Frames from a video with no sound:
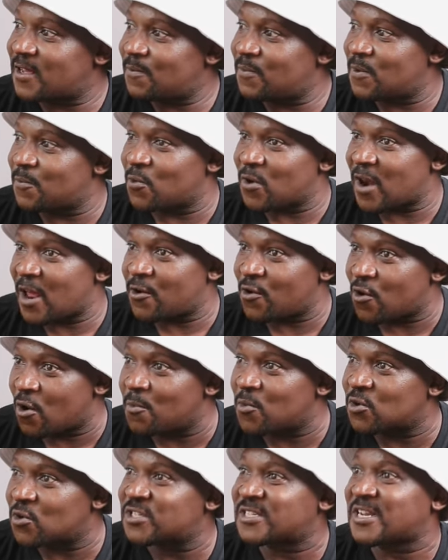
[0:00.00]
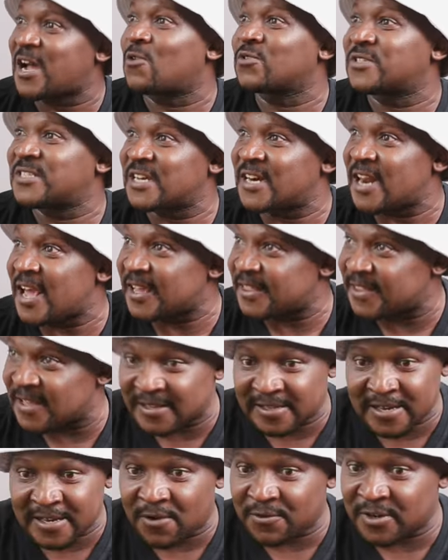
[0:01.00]
people are no more scouting like
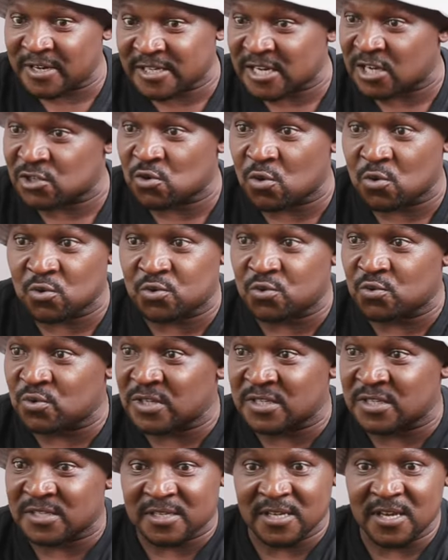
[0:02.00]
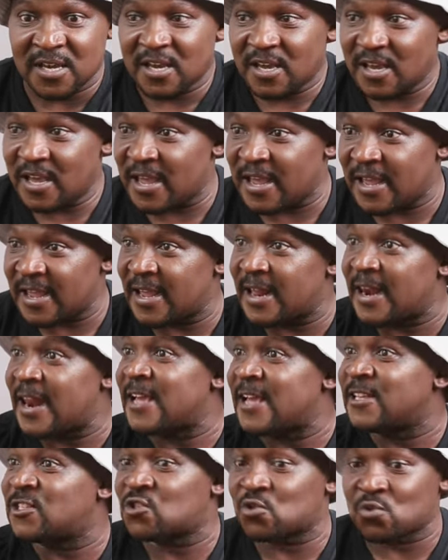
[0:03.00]
that now. They just go to these uh,
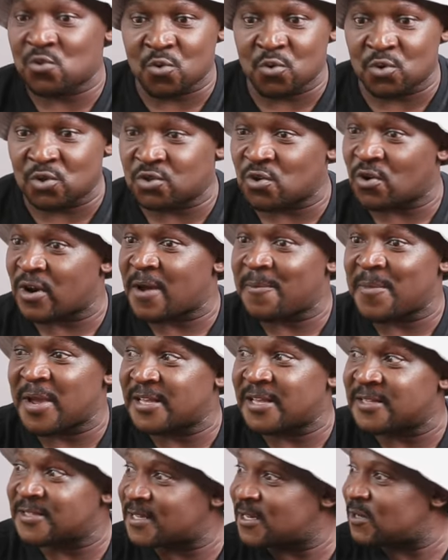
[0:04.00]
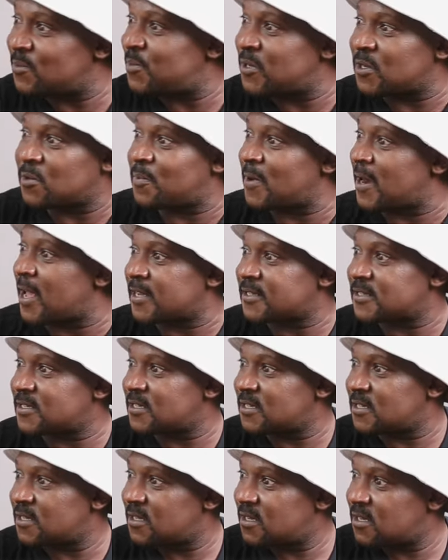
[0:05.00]
elite school tournaments and pick
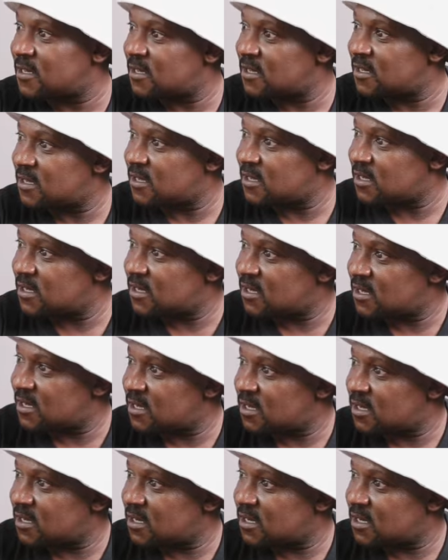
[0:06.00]
players. Listen,